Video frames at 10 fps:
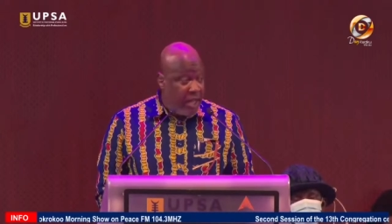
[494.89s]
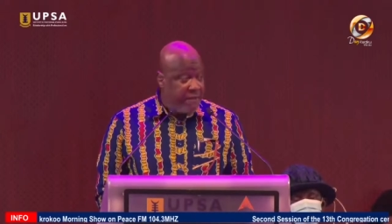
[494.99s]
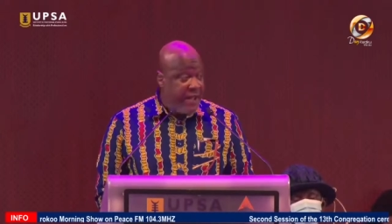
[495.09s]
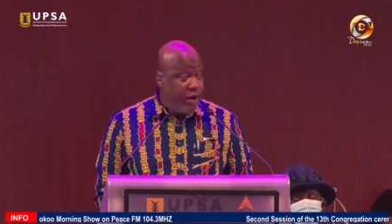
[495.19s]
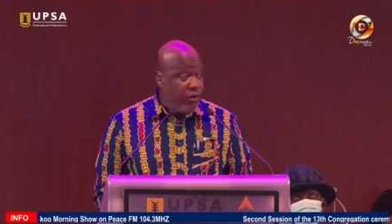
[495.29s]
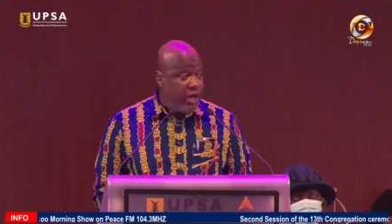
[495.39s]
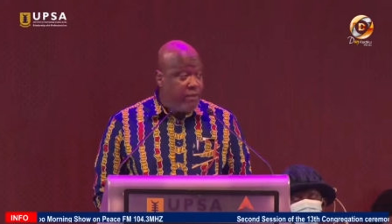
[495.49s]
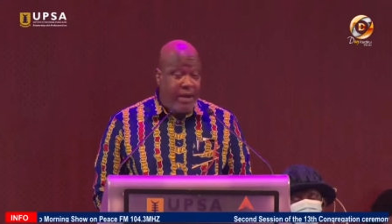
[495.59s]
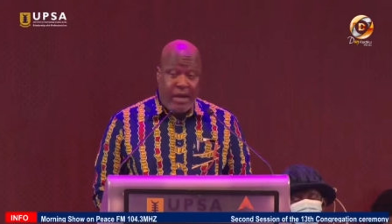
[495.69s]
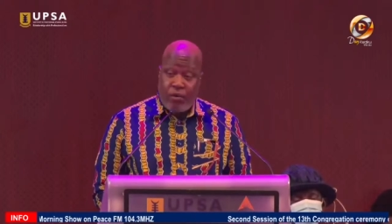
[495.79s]
If I look
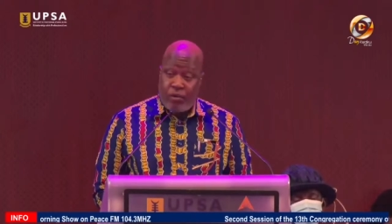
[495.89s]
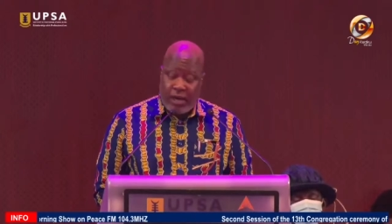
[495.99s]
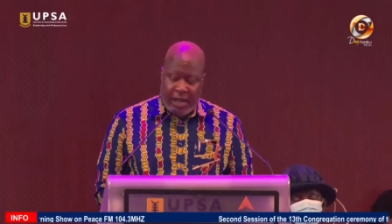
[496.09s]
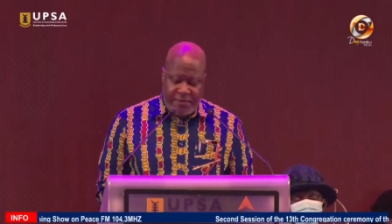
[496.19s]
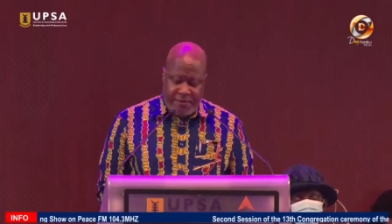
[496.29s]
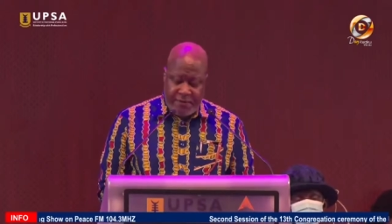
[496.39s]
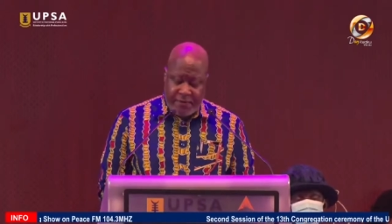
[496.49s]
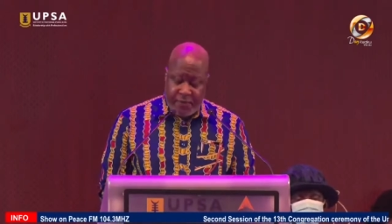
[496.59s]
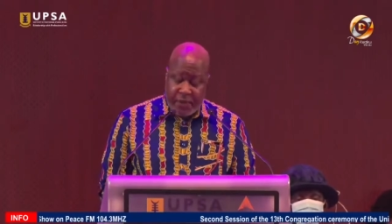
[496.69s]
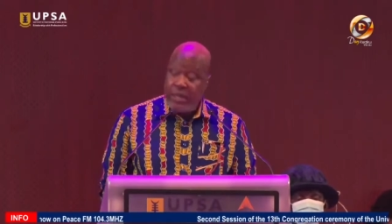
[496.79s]
at my own
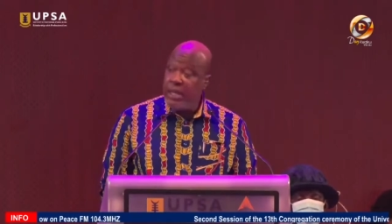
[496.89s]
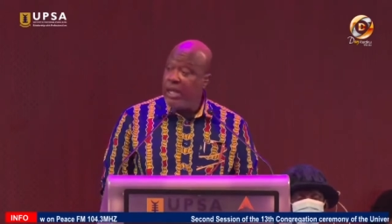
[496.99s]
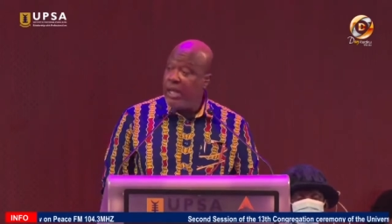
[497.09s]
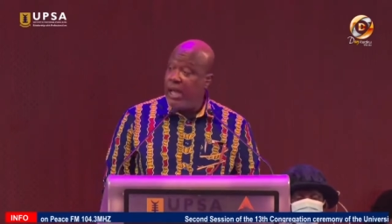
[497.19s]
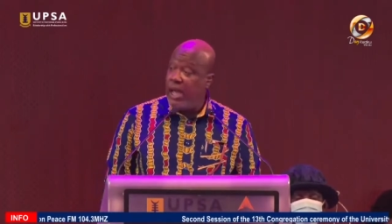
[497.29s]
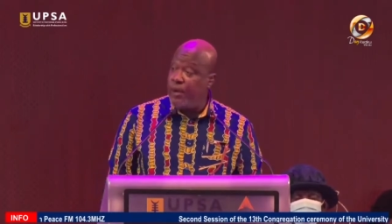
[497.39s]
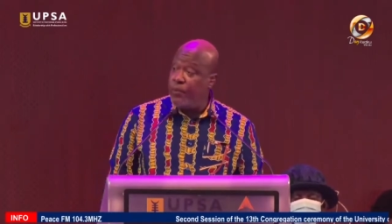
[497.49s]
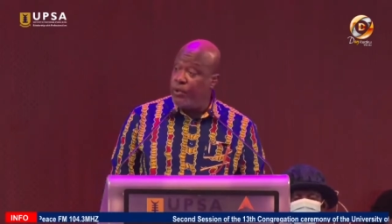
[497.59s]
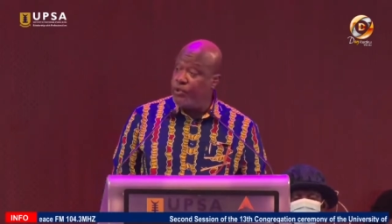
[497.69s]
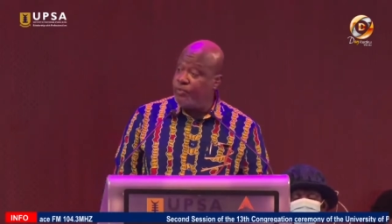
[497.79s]
life
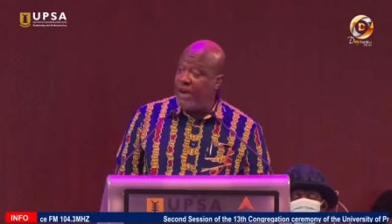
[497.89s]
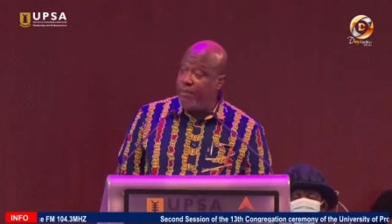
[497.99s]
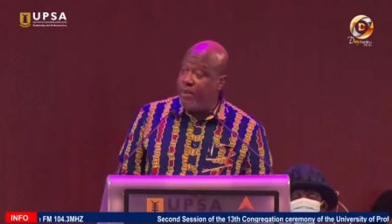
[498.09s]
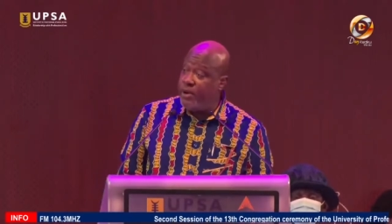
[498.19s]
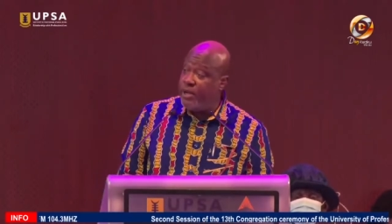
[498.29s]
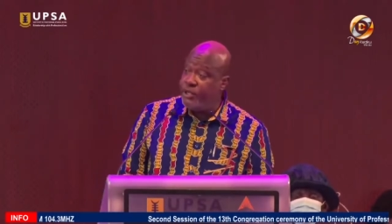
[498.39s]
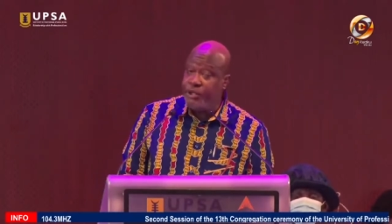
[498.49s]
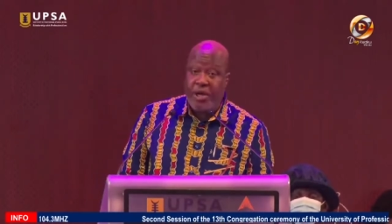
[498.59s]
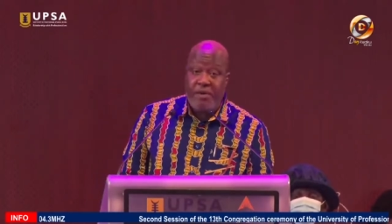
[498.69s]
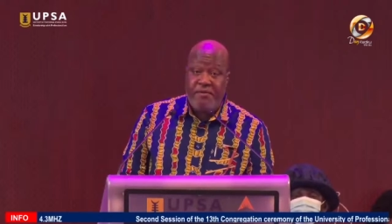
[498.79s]
and want to primarily
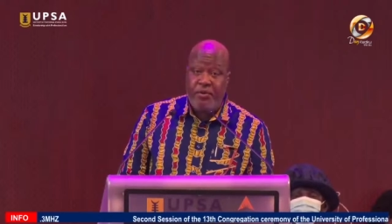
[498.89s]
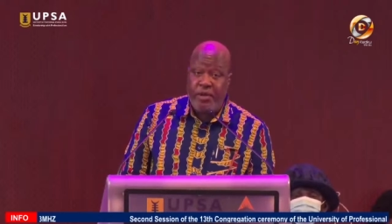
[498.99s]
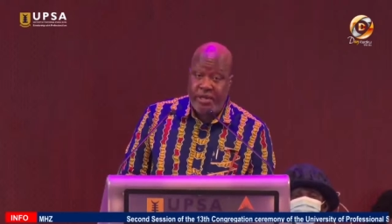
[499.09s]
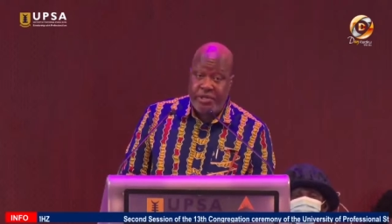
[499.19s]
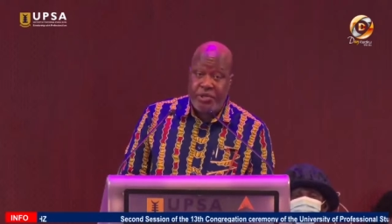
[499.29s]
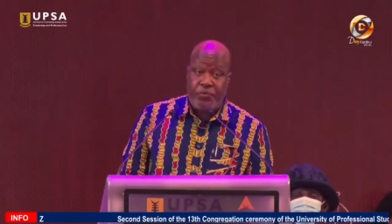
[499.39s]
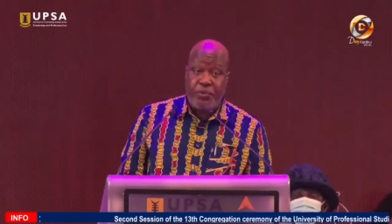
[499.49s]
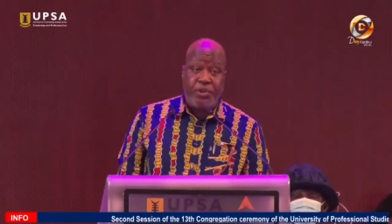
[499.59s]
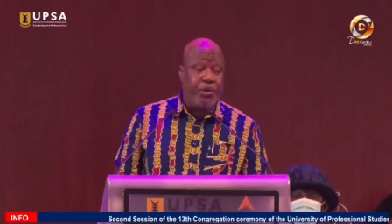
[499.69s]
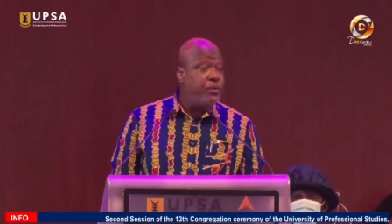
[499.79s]
share a few lessons
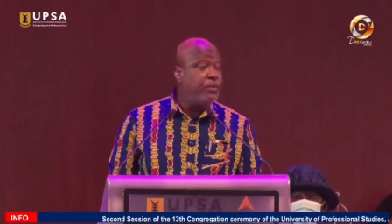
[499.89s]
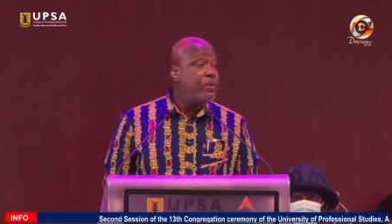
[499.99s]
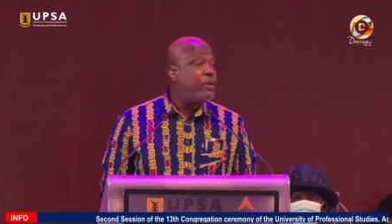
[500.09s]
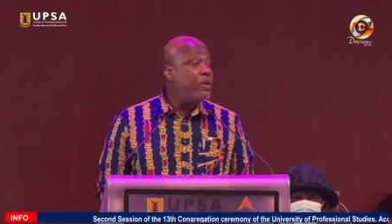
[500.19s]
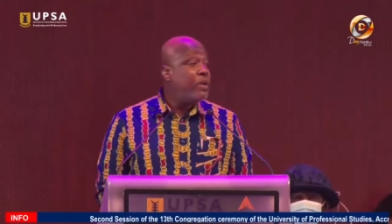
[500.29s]
with you,